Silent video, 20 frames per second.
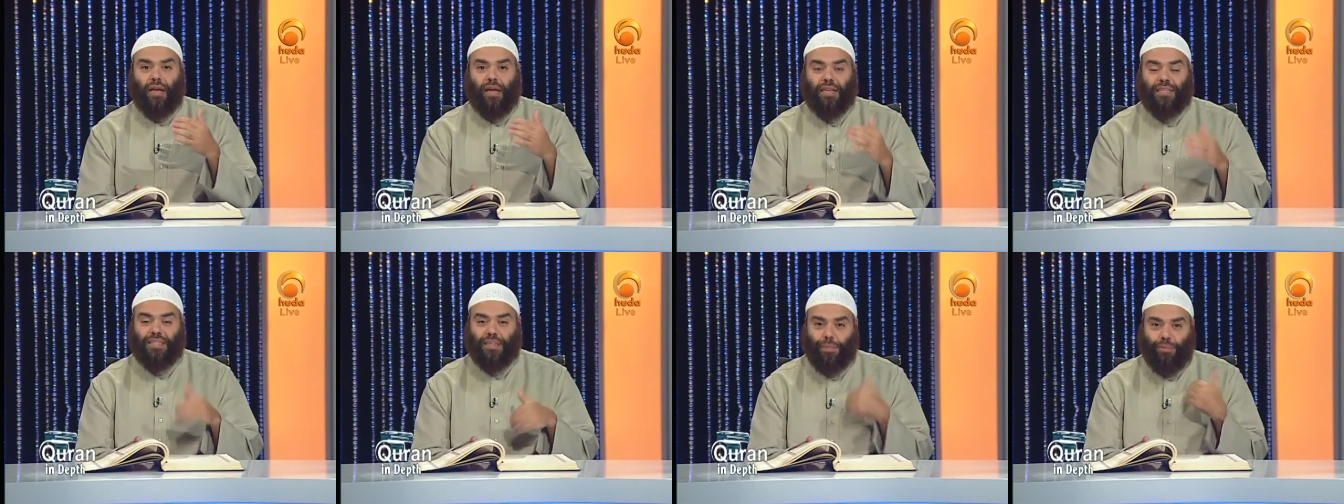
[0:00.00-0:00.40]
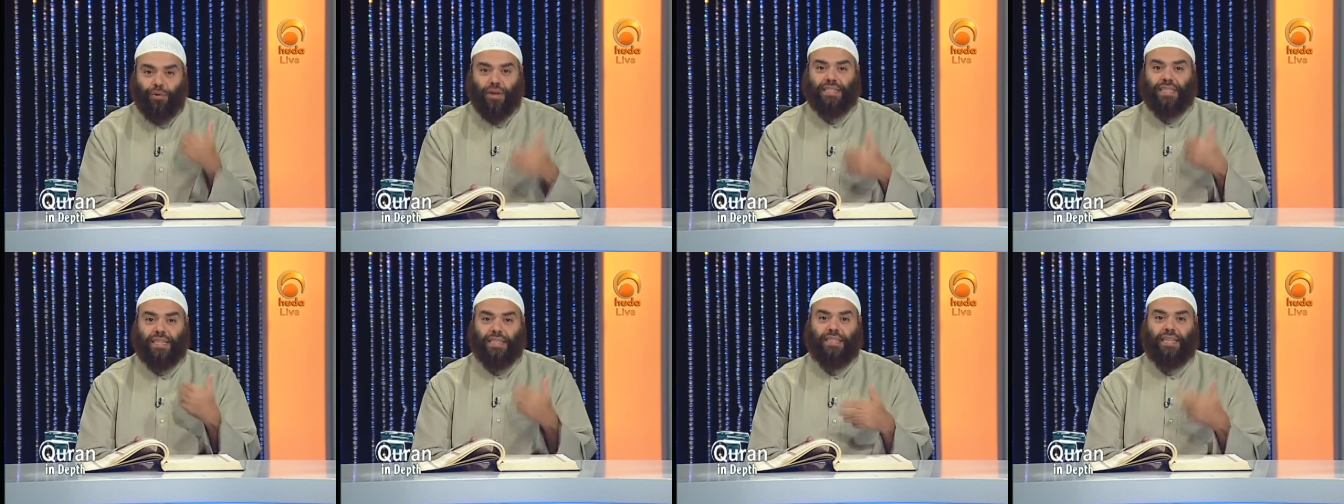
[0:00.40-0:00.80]
It's a
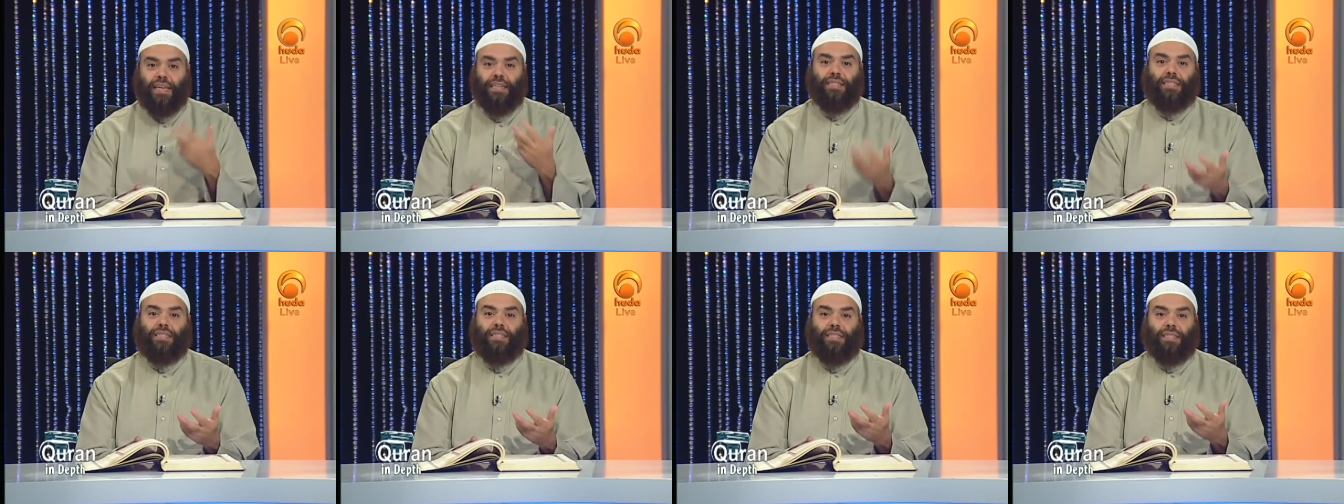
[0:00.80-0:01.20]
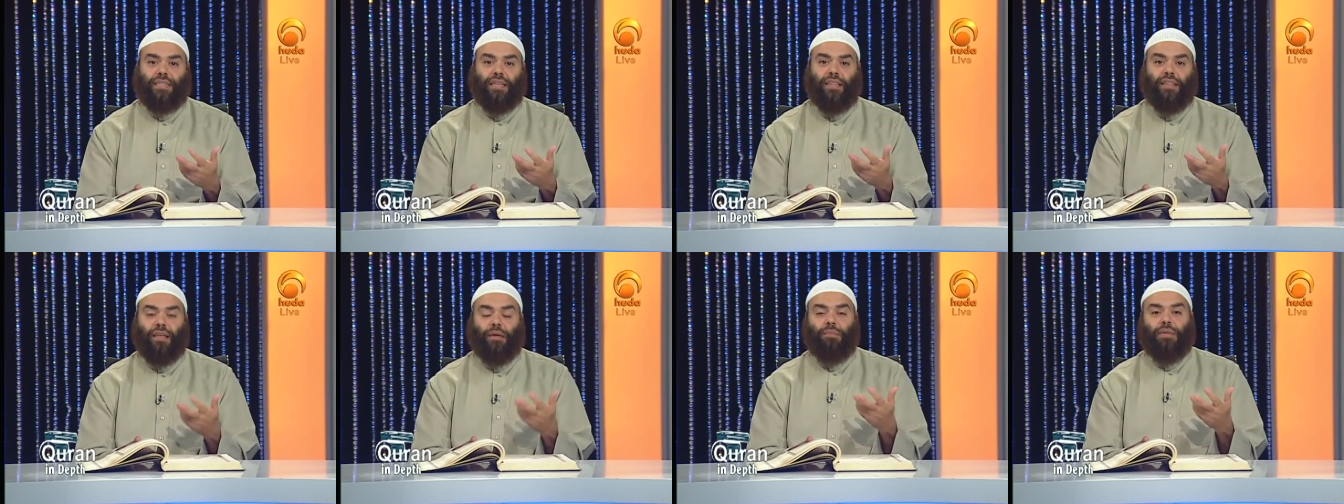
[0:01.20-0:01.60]
present tense.
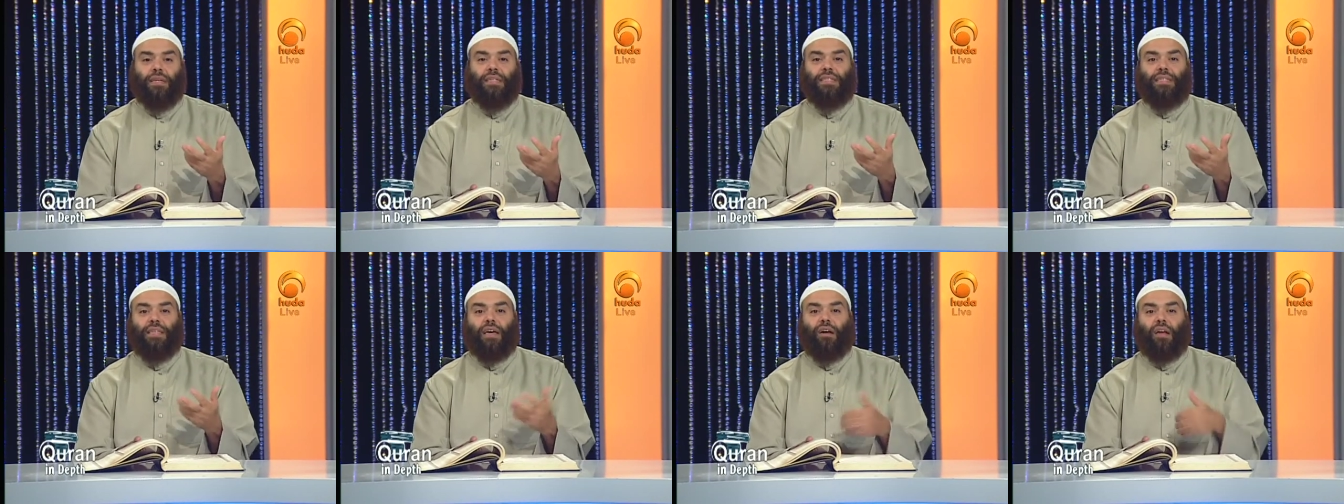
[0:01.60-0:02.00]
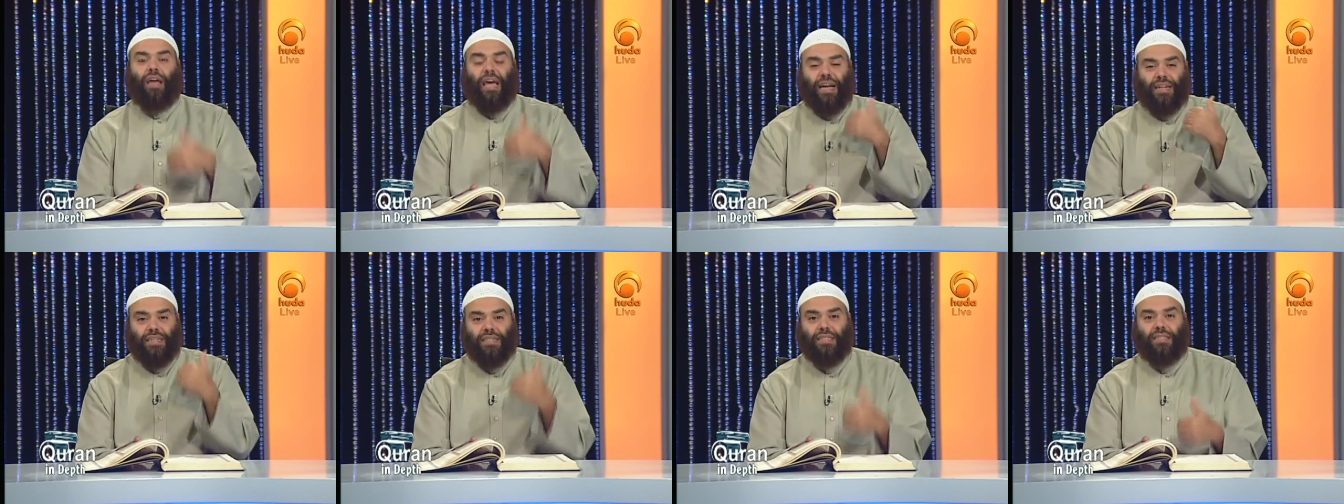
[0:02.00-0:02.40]
That means they're
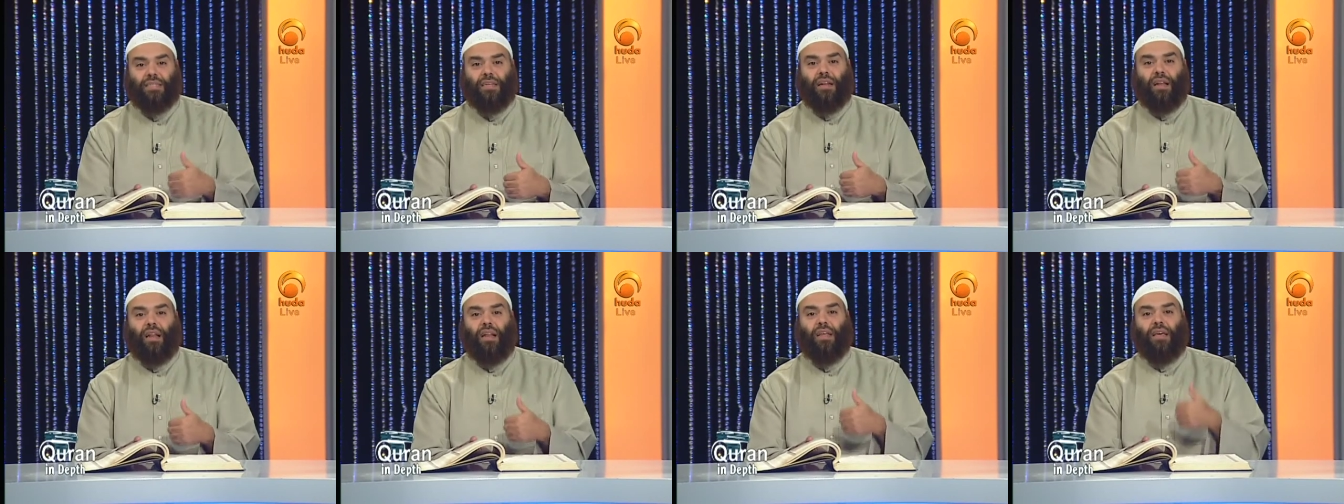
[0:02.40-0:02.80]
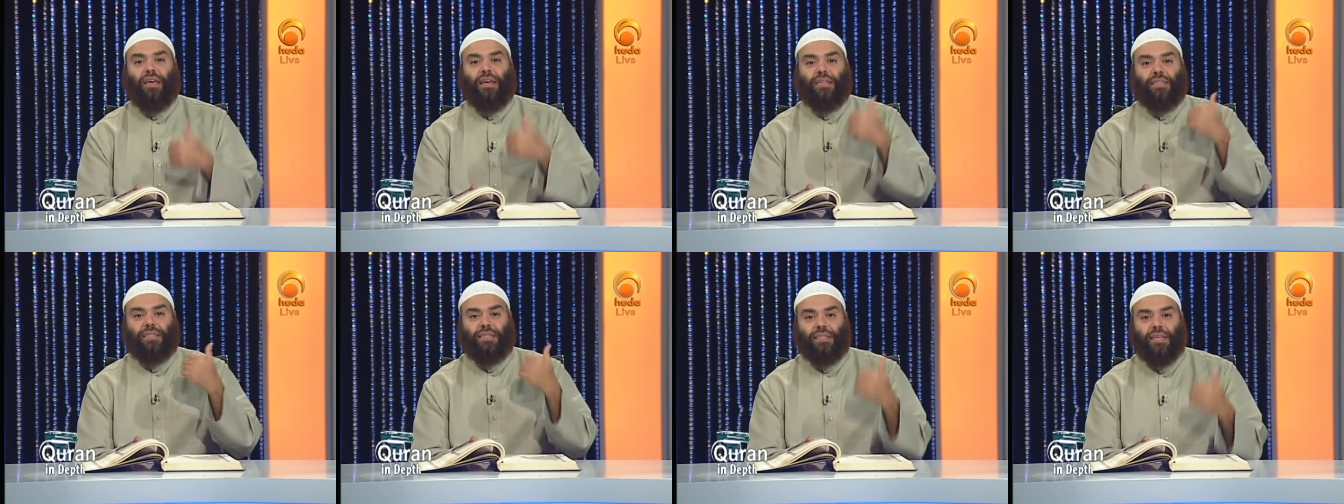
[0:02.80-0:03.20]

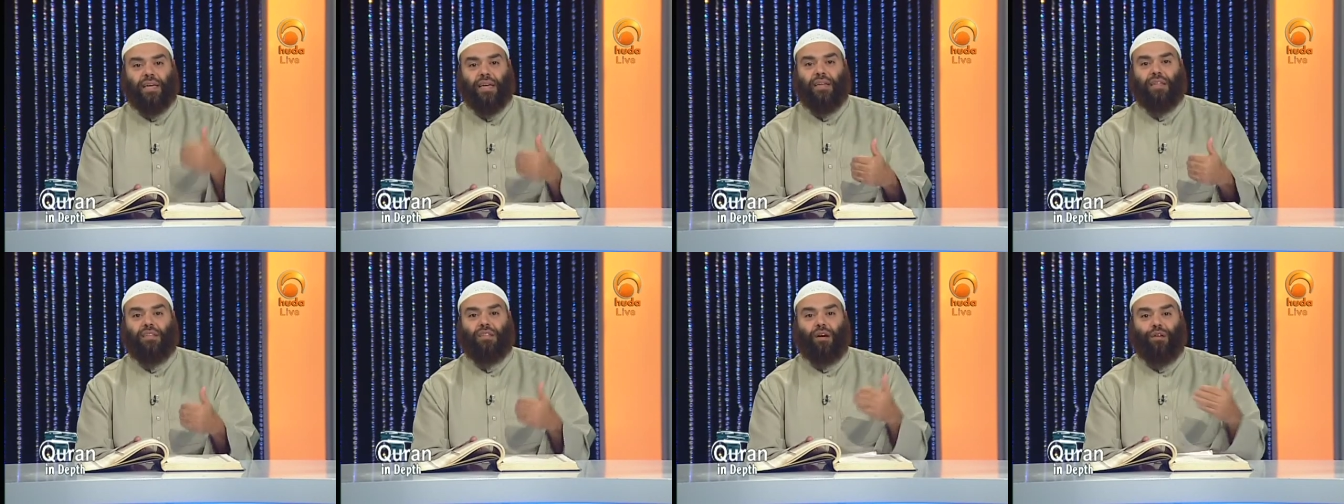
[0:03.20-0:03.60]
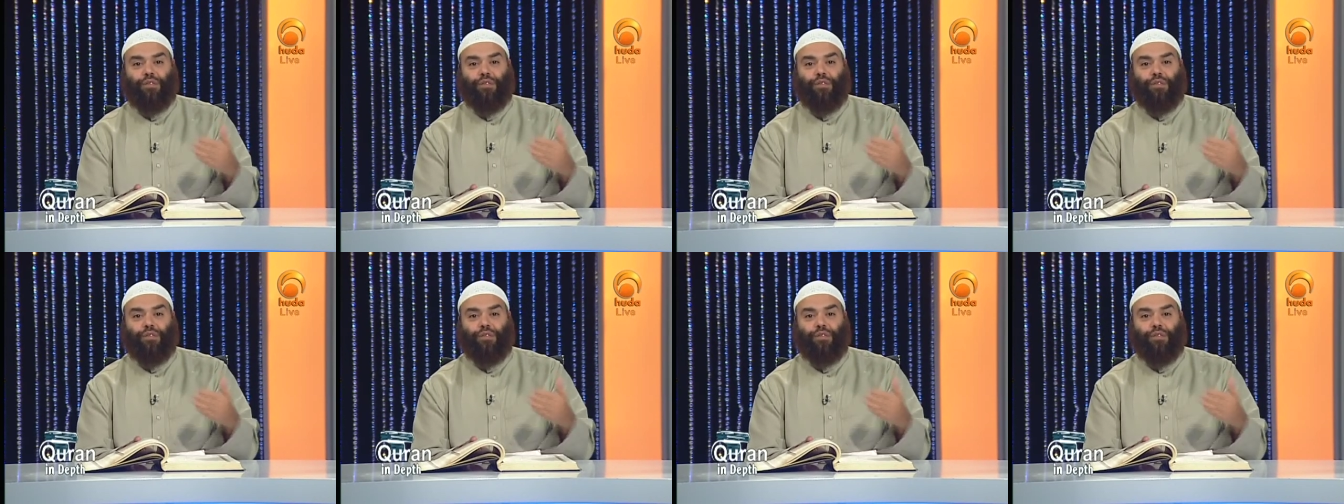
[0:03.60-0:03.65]
constantly in state